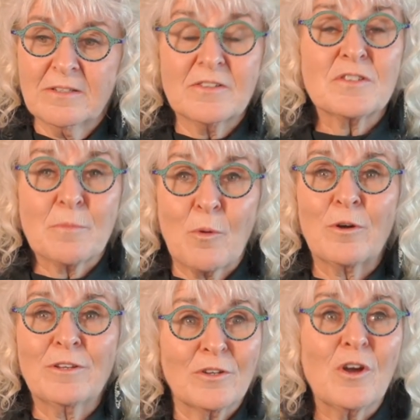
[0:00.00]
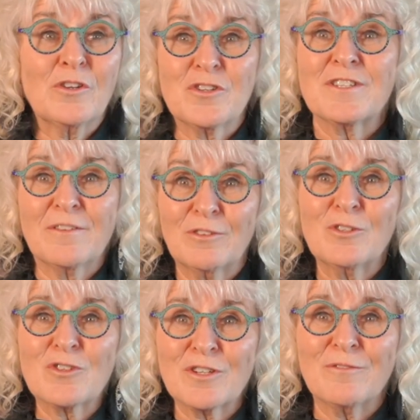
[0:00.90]
supporting the conscious
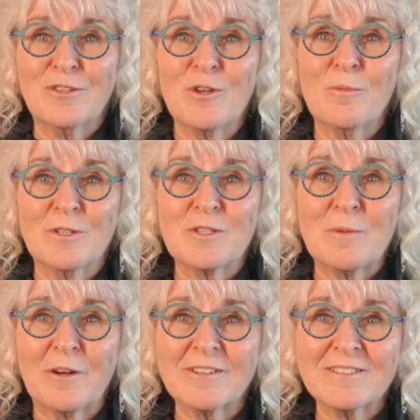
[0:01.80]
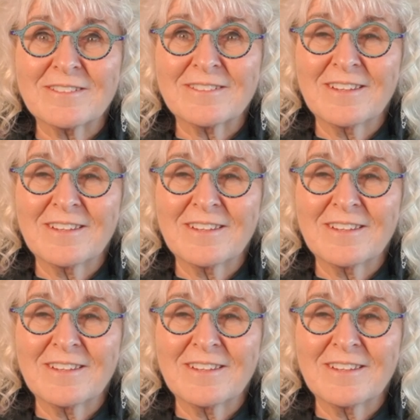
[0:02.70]
evolution of the human spirit.